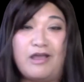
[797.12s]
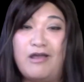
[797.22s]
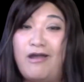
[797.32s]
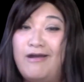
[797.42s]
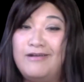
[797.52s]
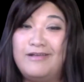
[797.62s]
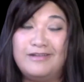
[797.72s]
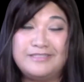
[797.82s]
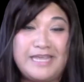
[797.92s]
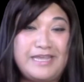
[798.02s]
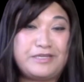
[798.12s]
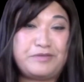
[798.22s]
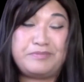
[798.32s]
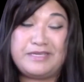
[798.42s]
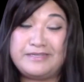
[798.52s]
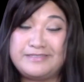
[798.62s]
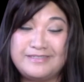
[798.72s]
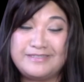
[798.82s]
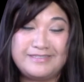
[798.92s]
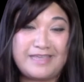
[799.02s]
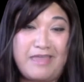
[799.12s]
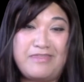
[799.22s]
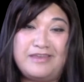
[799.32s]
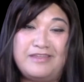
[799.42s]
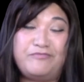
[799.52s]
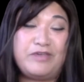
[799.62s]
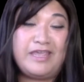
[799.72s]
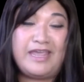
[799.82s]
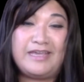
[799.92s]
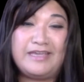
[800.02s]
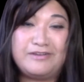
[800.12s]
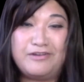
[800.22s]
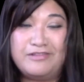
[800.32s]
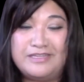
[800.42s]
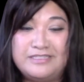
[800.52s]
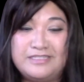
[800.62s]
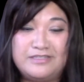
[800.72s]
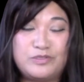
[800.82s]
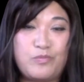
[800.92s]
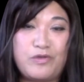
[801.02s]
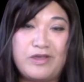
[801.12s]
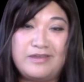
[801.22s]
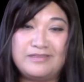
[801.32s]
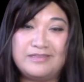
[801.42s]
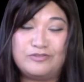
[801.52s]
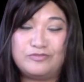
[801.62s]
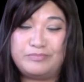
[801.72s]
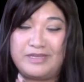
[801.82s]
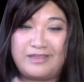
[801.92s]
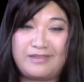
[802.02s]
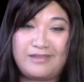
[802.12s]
I'll take it in pieces, and then if we can't get it all into this one little bitty